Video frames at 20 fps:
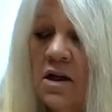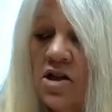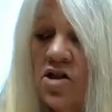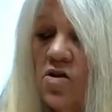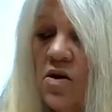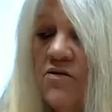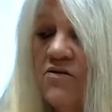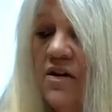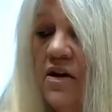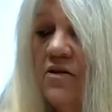
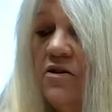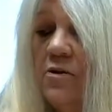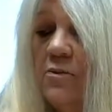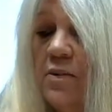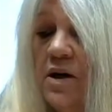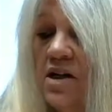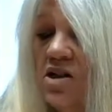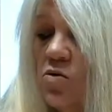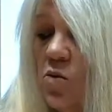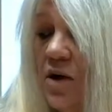So I found the
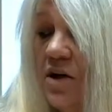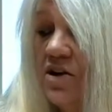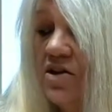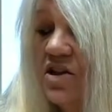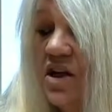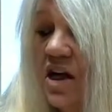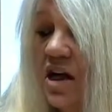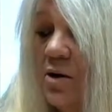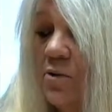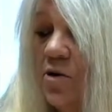best way to
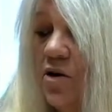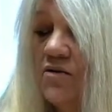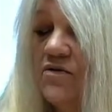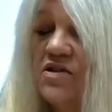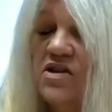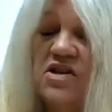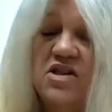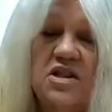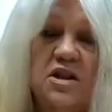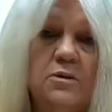take them off
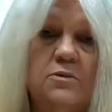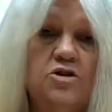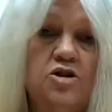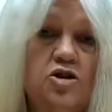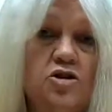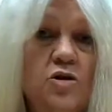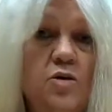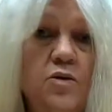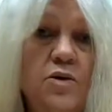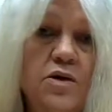the stems. You
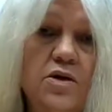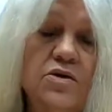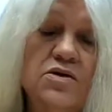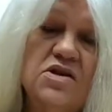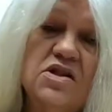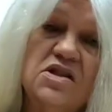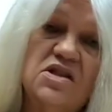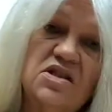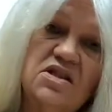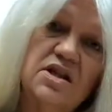don't want to use
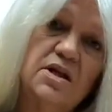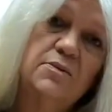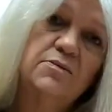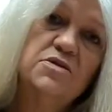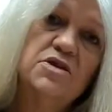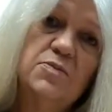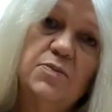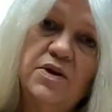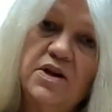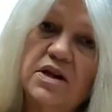the
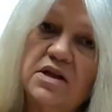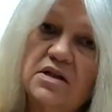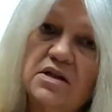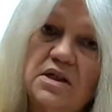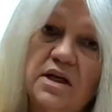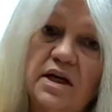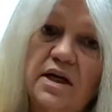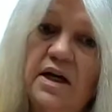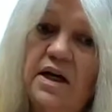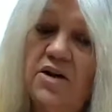stems because
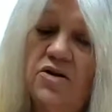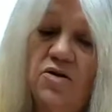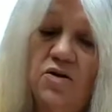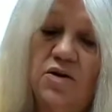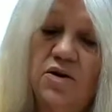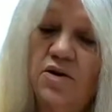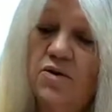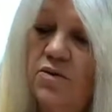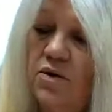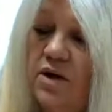they
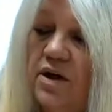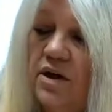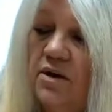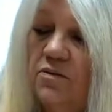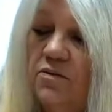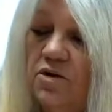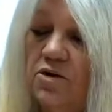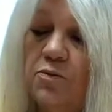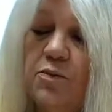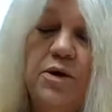don't agree
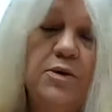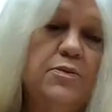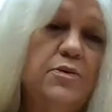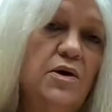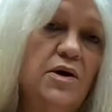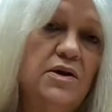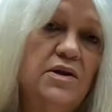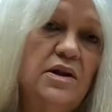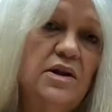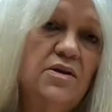with people.
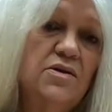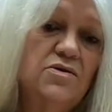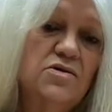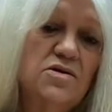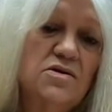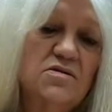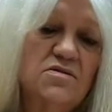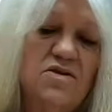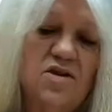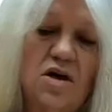I think there's
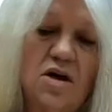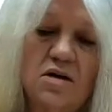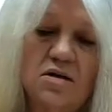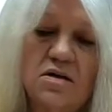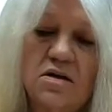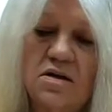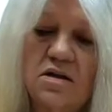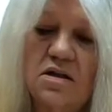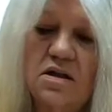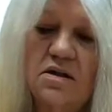
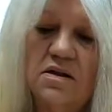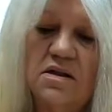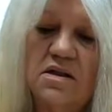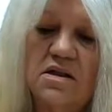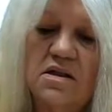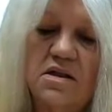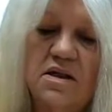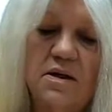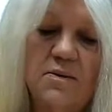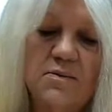toxins in the
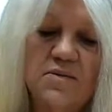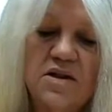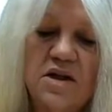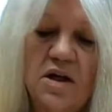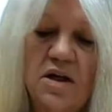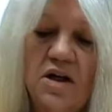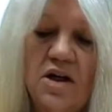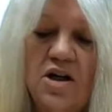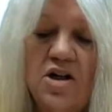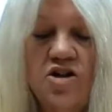stems.
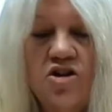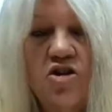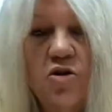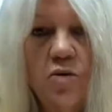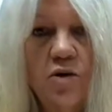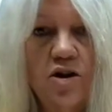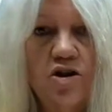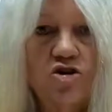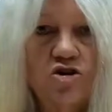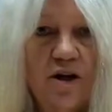So you
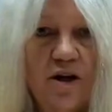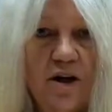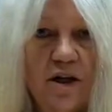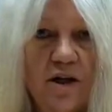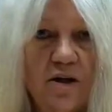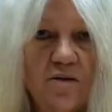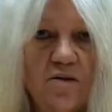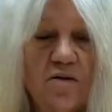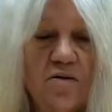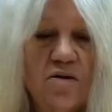want to try to
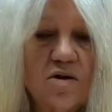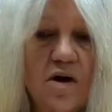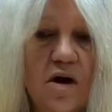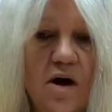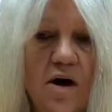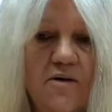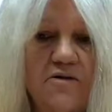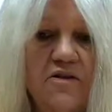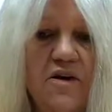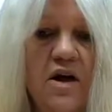get those
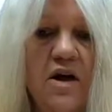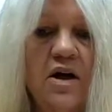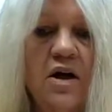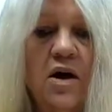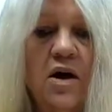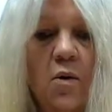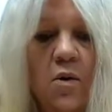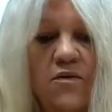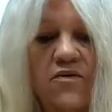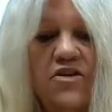off.
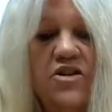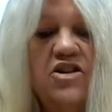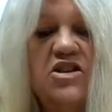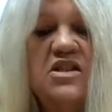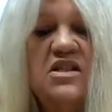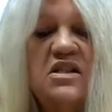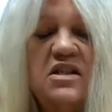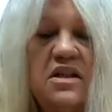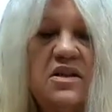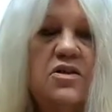Well, if you
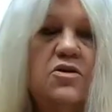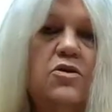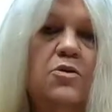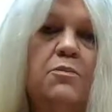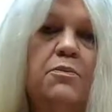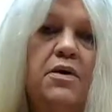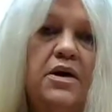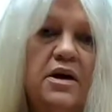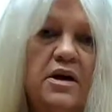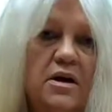just sit there
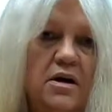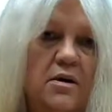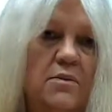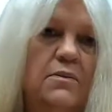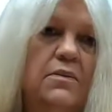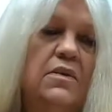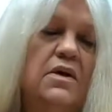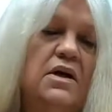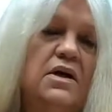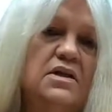and pick
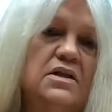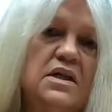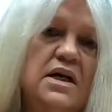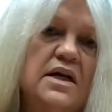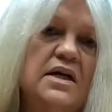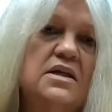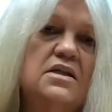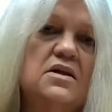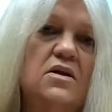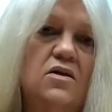them, it
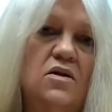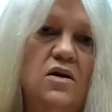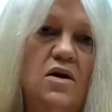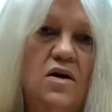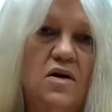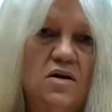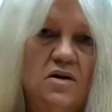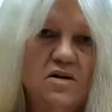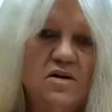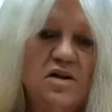takes a
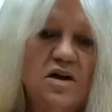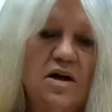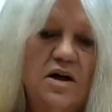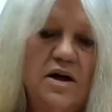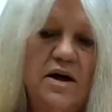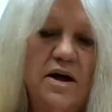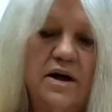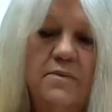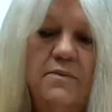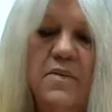long
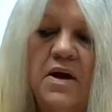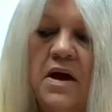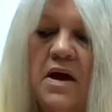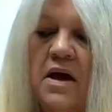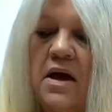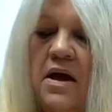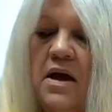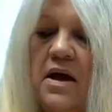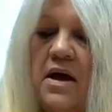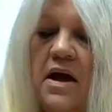time
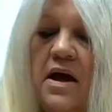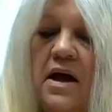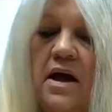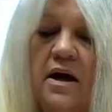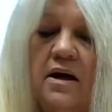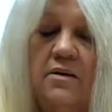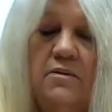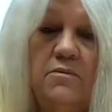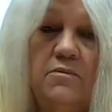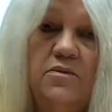
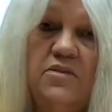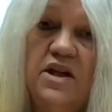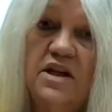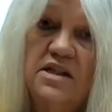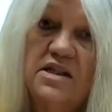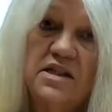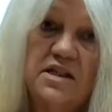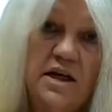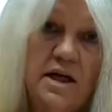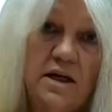and they
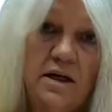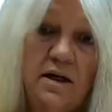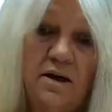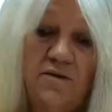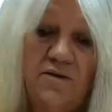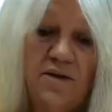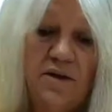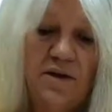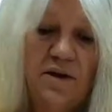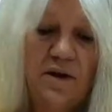stain
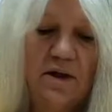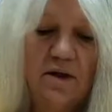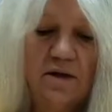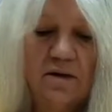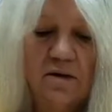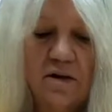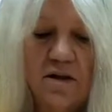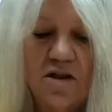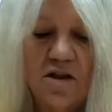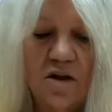everything.
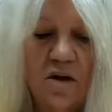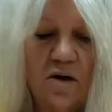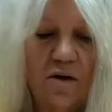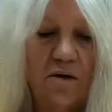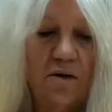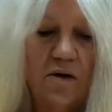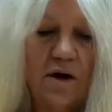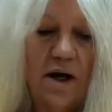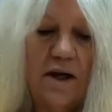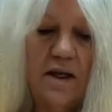
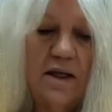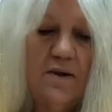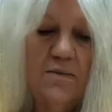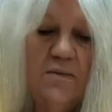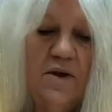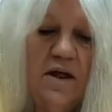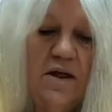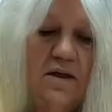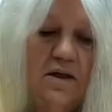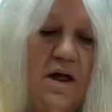So I get
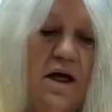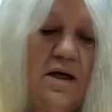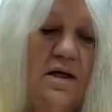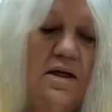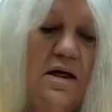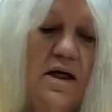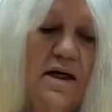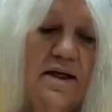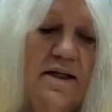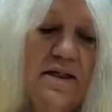me a
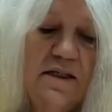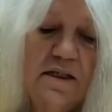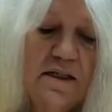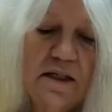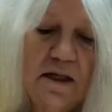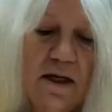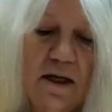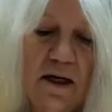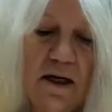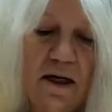nice
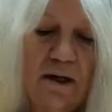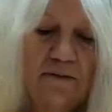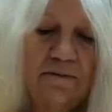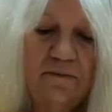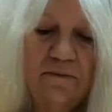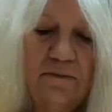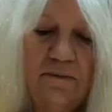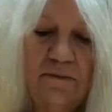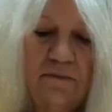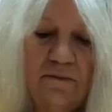
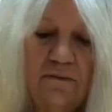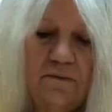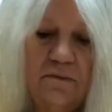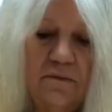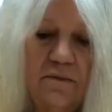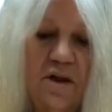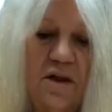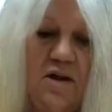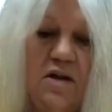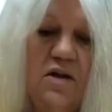
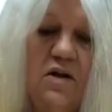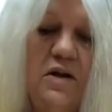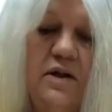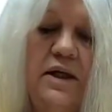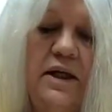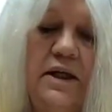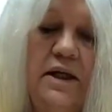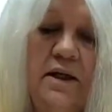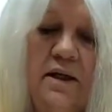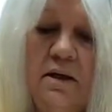
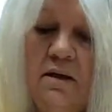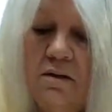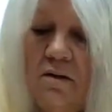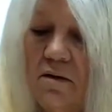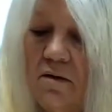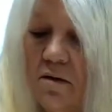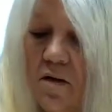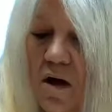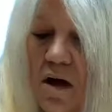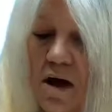clean
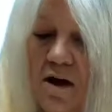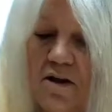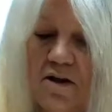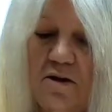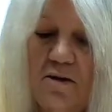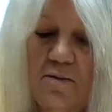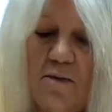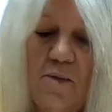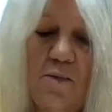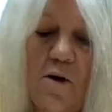cloth.
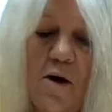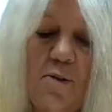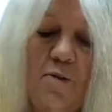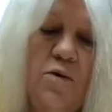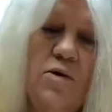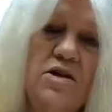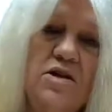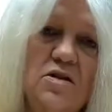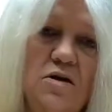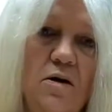My mom
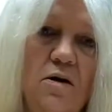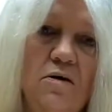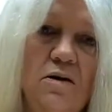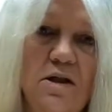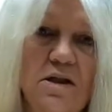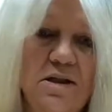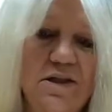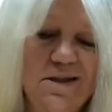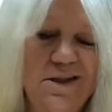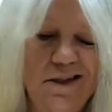always called
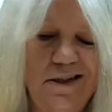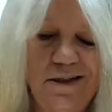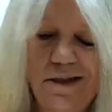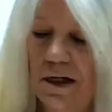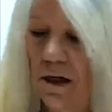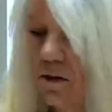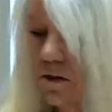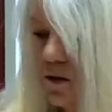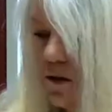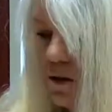these tea
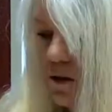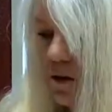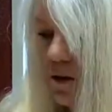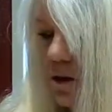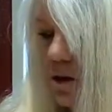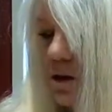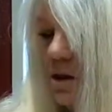towels.